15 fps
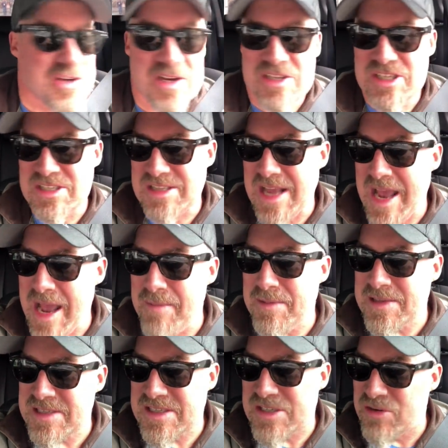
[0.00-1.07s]
one just
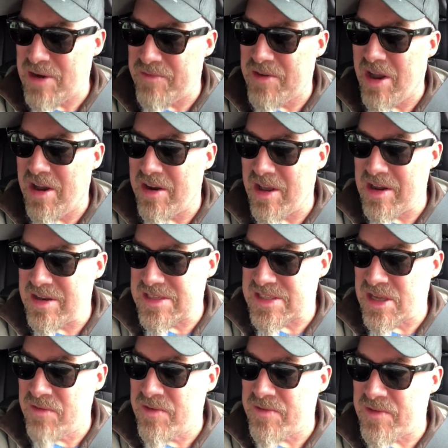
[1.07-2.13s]
happens to have gone on
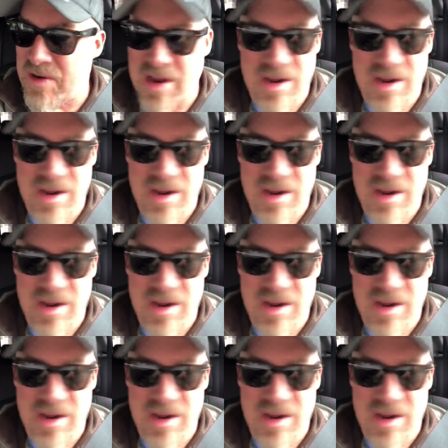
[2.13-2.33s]
silver for